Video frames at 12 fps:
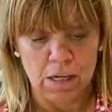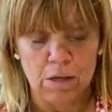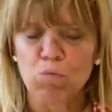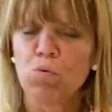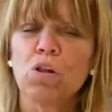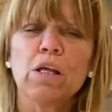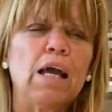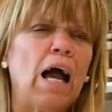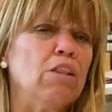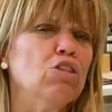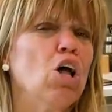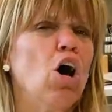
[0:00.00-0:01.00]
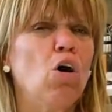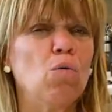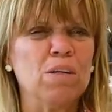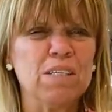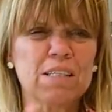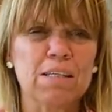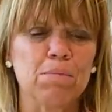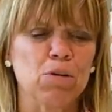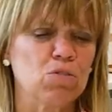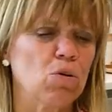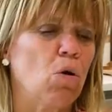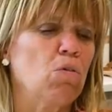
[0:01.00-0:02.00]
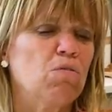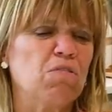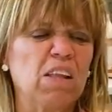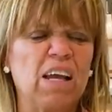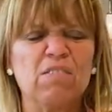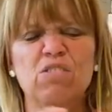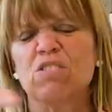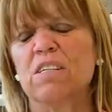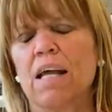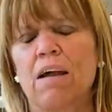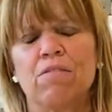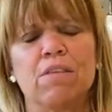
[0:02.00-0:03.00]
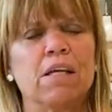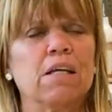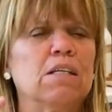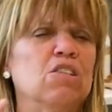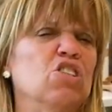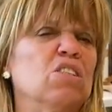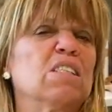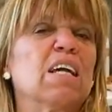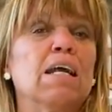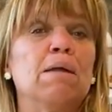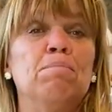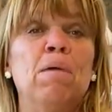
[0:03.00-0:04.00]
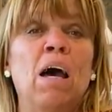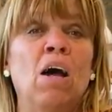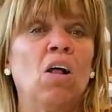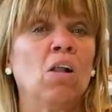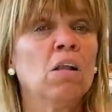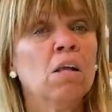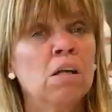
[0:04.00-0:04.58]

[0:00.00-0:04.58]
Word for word: really on low and simmer so all the flavors and everything can just kind of meld